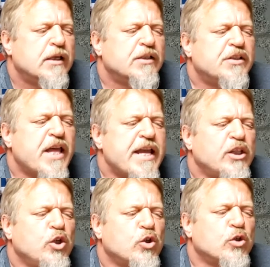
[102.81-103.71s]
They
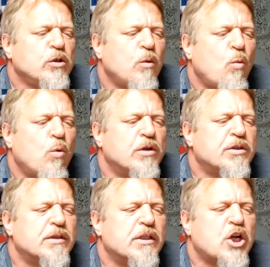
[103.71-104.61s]
learn what
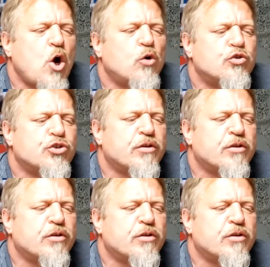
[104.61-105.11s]
the culture